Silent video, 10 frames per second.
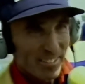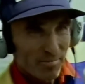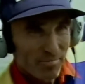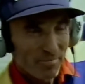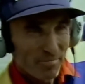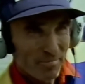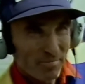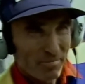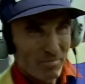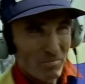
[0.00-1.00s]
of Chapman's
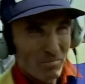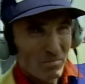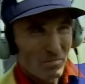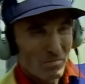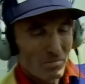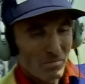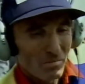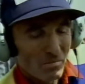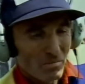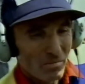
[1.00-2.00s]
breakthroughs.
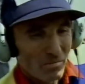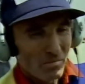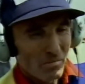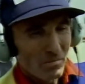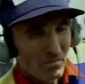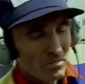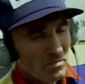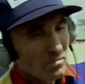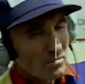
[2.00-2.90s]
He said, and I